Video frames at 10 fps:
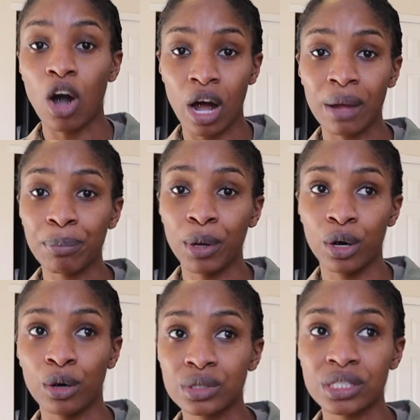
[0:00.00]
On
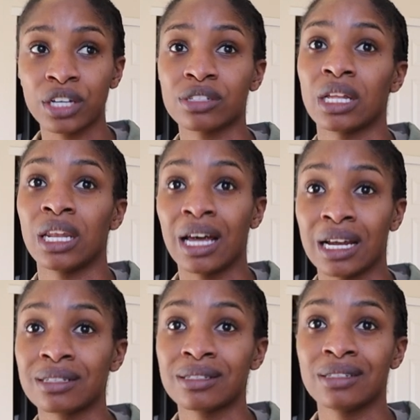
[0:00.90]
post, there's a
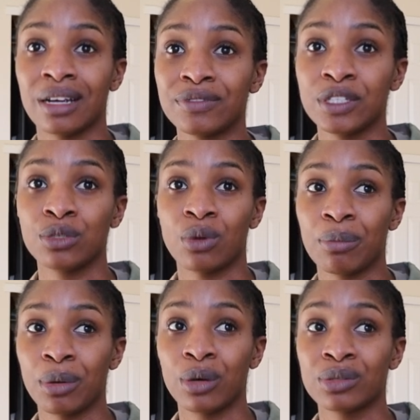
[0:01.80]
lot of stuff to do
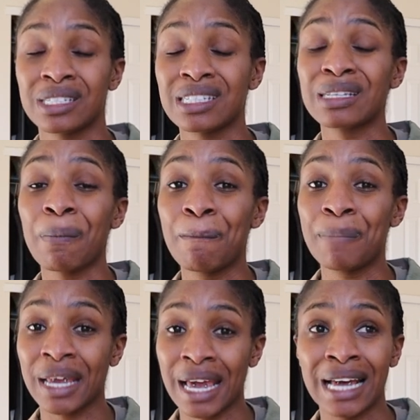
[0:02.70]
on post. This is a
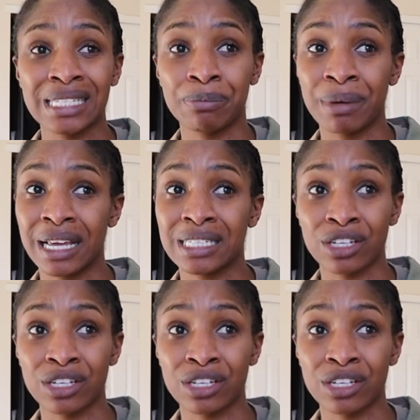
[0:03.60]
big ass base.